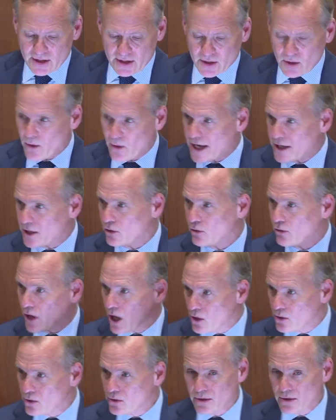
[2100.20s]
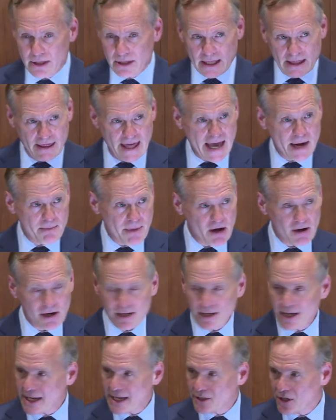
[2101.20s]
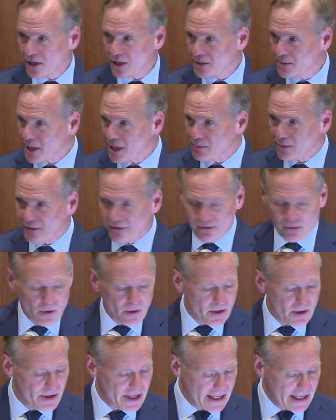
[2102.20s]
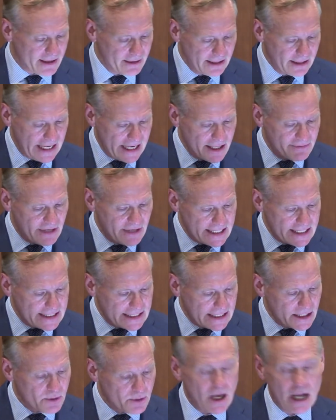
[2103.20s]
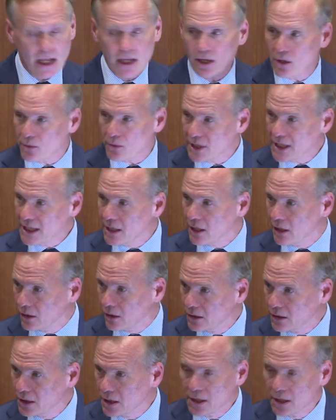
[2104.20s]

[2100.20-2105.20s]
as a way to grow that America I talked about before, that land of ideas, while O'Neill,